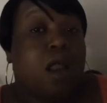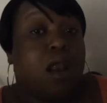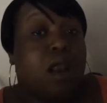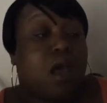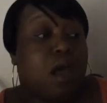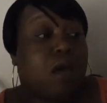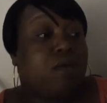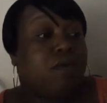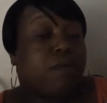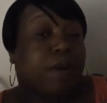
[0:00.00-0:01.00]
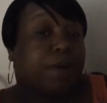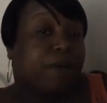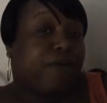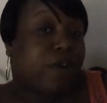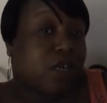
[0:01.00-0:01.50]
Now, remember
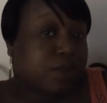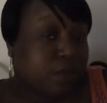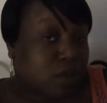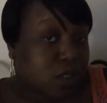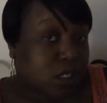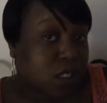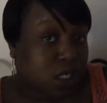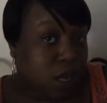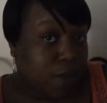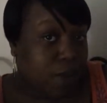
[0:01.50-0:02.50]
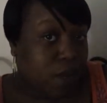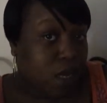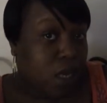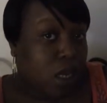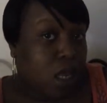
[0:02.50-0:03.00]
the first producer she slept
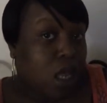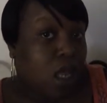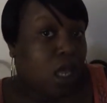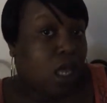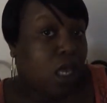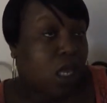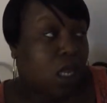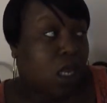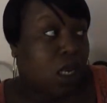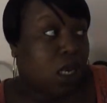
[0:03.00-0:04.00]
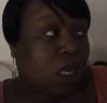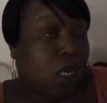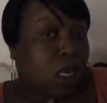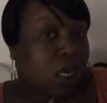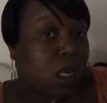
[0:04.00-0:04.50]
with and
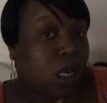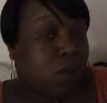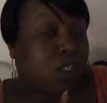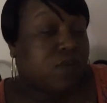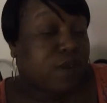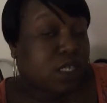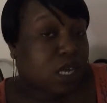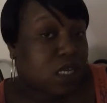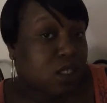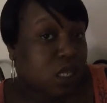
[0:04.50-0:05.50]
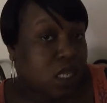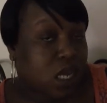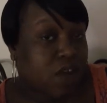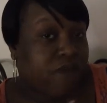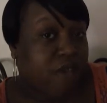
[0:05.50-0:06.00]
when she first came to
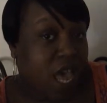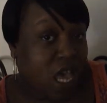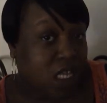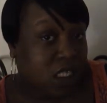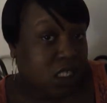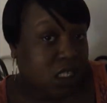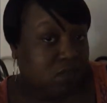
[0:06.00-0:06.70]
Atlanta, Fats?